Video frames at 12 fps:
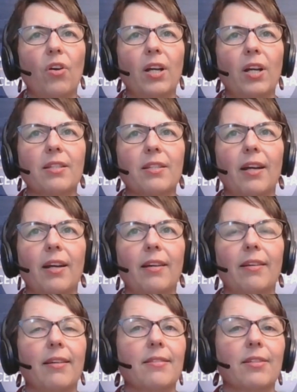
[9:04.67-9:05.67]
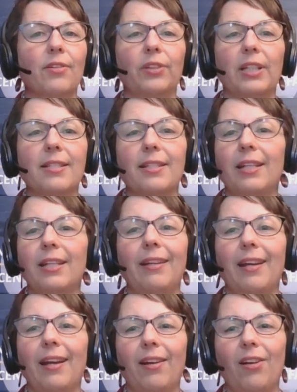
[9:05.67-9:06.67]
not necessarily
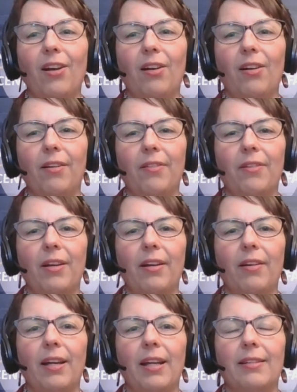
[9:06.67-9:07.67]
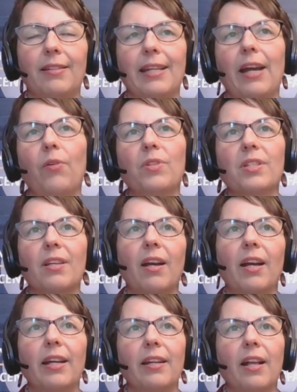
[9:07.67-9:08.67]
seen a
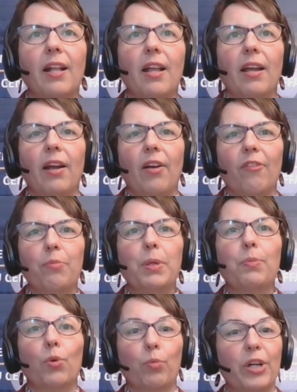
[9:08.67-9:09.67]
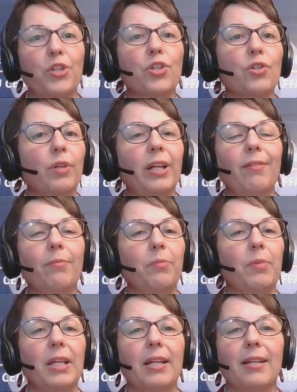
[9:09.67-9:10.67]
downside of people registering,
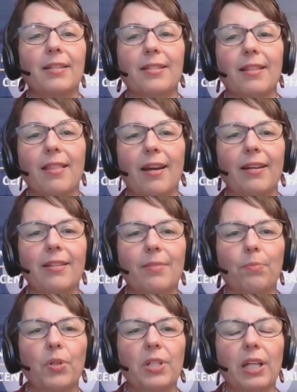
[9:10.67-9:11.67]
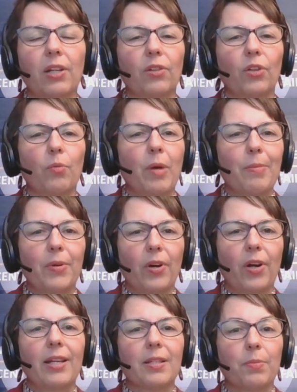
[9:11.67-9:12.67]
because that particular
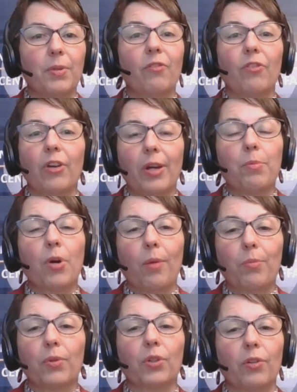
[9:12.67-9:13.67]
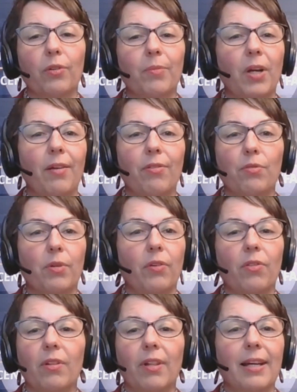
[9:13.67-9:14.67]
webinar has been very popular
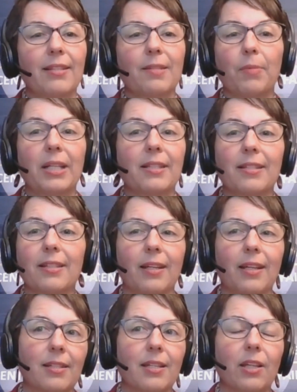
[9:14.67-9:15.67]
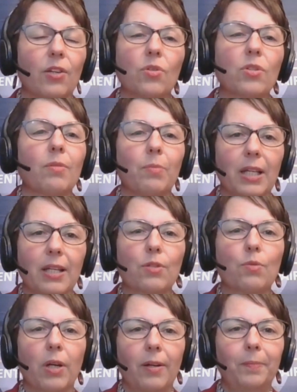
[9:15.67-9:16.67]
throughout the last months and continues to be
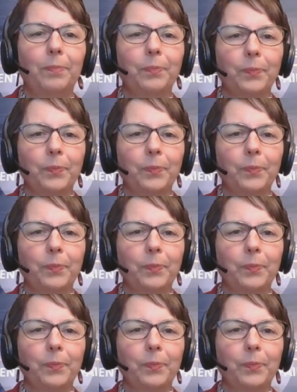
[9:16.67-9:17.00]
as well.